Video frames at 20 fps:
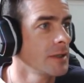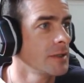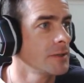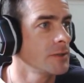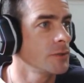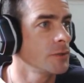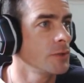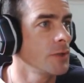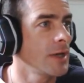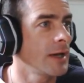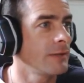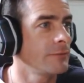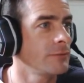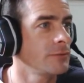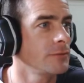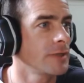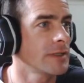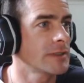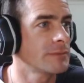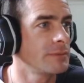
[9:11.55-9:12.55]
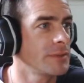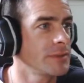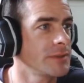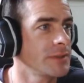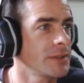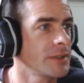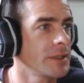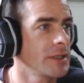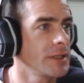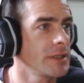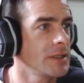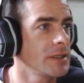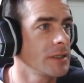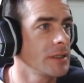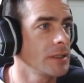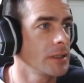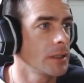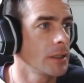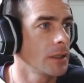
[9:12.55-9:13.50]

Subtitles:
So you have to explicitly